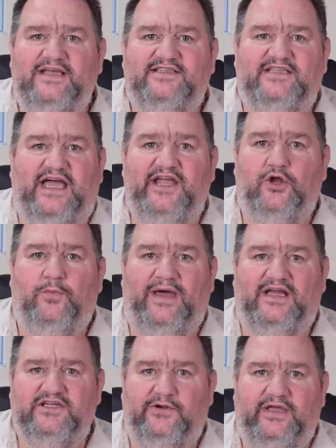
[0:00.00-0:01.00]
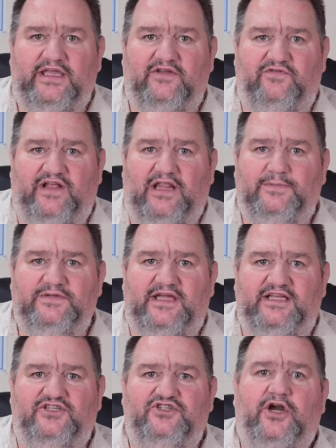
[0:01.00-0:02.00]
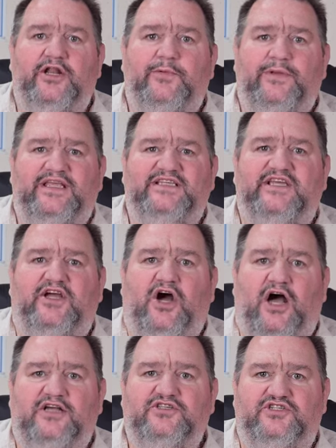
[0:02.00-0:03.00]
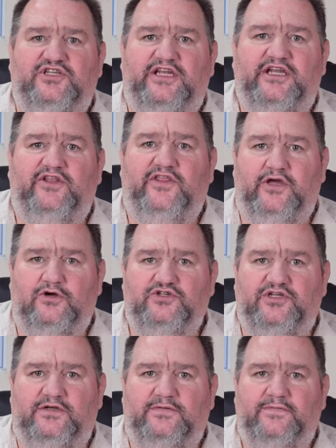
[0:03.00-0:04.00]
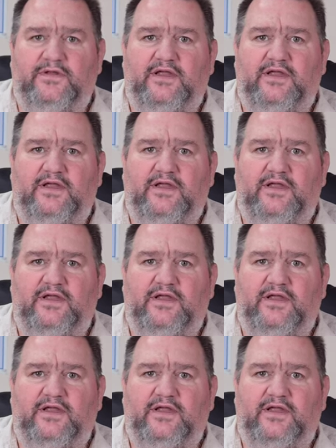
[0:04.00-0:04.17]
cyanobacteria developed and started releasing oxygen into the ocean.